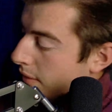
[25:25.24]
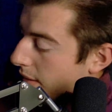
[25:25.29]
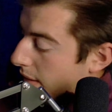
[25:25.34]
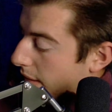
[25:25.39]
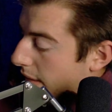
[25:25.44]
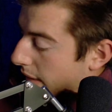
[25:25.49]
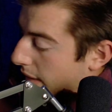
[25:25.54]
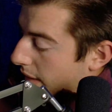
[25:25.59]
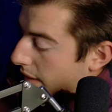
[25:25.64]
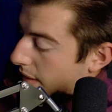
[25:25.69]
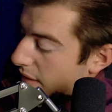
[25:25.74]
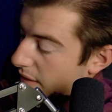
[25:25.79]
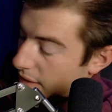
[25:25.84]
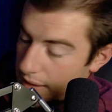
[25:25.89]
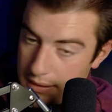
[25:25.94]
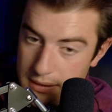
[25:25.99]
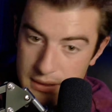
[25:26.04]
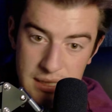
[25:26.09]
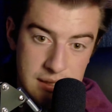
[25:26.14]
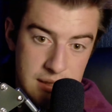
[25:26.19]
And
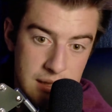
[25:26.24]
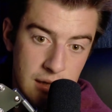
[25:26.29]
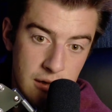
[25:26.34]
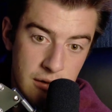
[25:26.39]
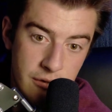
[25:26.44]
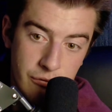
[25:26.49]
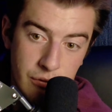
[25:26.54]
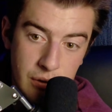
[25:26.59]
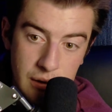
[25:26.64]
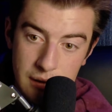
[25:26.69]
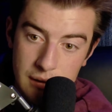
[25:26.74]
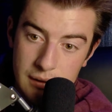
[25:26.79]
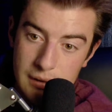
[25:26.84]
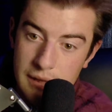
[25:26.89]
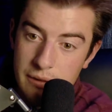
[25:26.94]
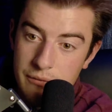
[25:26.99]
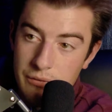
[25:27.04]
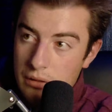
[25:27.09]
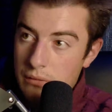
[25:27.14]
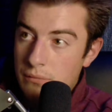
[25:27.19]
it's designed for you to
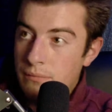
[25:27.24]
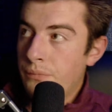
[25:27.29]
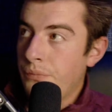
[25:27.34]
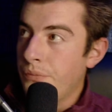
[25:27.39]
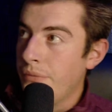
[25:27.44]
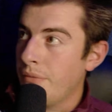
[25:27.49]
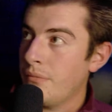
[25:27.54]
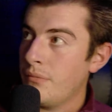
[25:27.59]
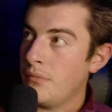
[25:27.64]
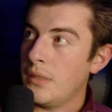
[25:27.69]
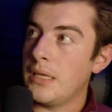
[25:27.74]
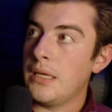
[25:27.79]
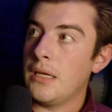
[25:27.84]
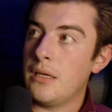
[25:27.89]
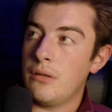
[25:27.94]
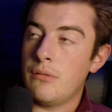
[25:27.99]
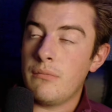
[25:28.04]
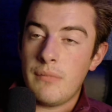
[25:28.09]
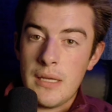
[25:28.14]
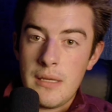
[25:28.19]
leave it. It's
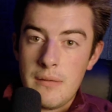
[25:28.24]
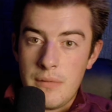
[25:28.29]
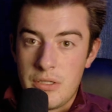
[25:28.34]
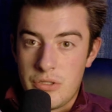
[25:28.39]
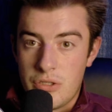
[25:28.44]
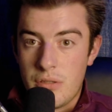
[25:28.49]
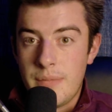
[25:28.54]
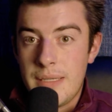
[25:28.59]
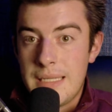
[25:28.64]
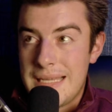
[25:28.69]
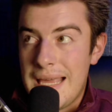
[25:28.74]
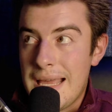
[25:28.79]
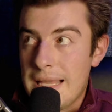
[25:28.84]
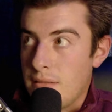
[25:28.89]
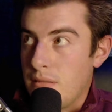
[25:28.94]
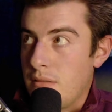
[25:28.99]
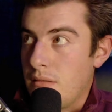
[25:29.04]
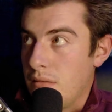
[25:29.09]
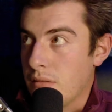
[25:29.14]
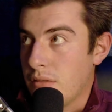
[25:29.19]
going to be
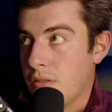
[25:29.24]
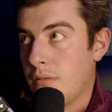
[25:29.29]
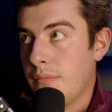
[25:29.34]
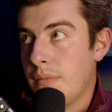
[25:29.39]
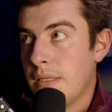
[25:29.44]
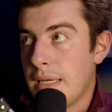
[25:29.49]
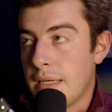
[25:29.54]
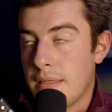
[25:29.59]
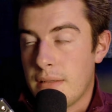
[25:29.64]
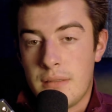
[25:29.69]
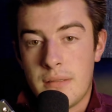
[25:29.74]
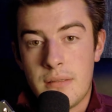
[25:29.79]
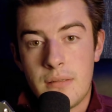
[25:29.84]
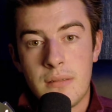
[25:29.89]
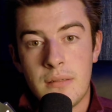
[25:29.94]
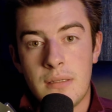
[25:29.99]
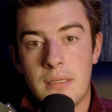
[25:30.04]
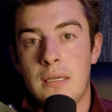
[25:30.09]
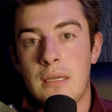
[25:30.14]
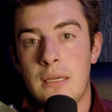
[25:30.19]
dense. It's going to be dense.
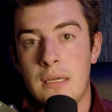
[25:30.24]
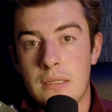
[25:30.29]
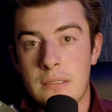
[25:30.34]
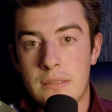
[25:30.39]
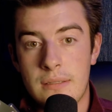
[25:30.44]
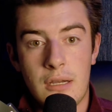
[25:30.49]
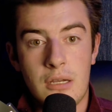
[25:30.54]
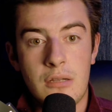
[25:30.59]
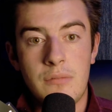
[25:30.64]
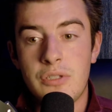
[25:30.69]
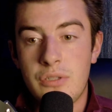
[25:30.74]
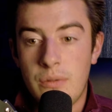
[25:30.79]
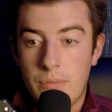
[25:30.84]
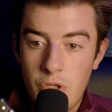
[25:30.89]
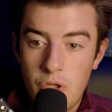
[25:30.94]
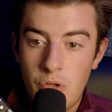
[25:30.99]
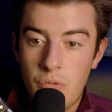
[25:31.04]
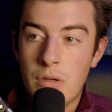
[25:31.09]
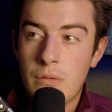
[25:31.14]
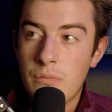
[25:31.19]
It's not going to be something
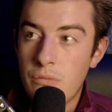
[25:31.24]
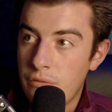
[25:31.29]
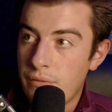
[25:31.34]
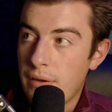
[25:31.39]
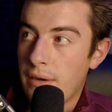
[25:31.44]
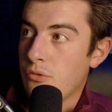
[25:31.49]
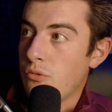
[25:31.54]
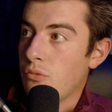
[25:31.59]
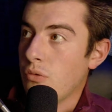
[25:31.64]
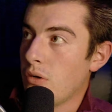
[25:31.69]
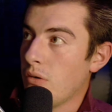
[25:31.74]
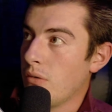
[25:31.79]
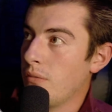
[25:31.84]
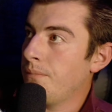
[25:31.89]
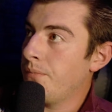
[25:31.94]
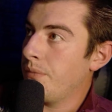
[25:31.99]
you want to move everywhere.